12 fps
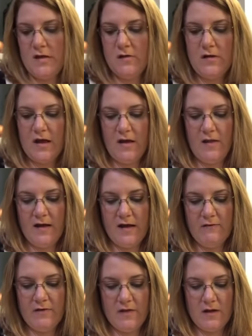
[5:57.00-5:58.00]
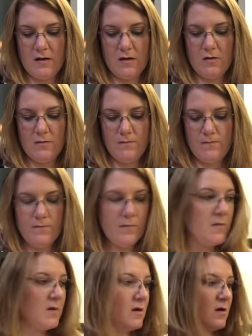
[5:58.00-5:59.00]
So yeah, I like everything in here.
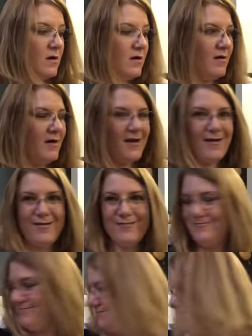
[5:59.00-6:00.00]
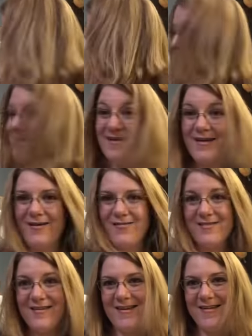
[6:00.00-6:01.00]
All right, guys. I'll
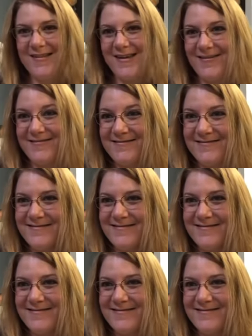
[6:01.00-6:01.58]
see you guys later.